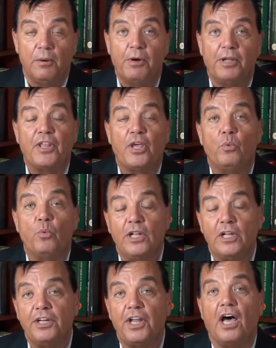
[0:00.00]
but they
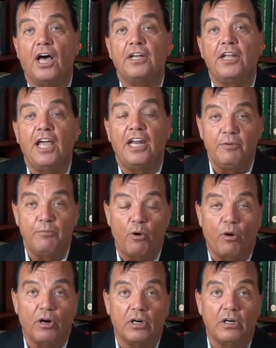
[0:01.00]
will not
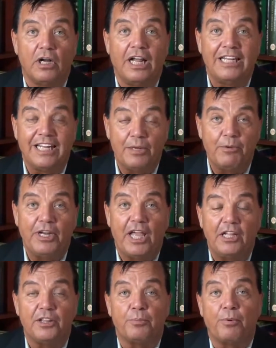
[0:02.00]
anymore
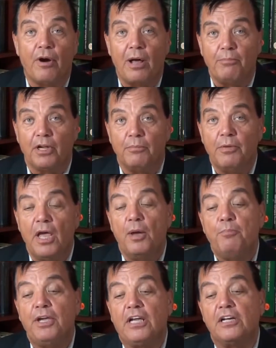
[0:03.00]
eliminate the problem
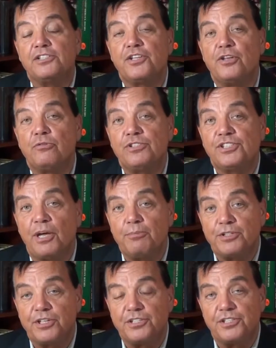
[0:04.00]
because those
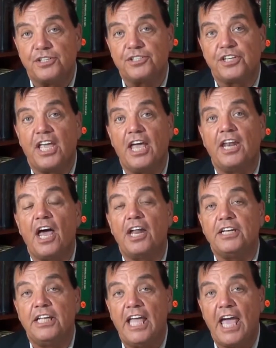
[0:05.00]
substances
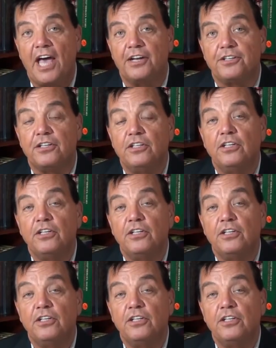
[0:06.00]
cannot get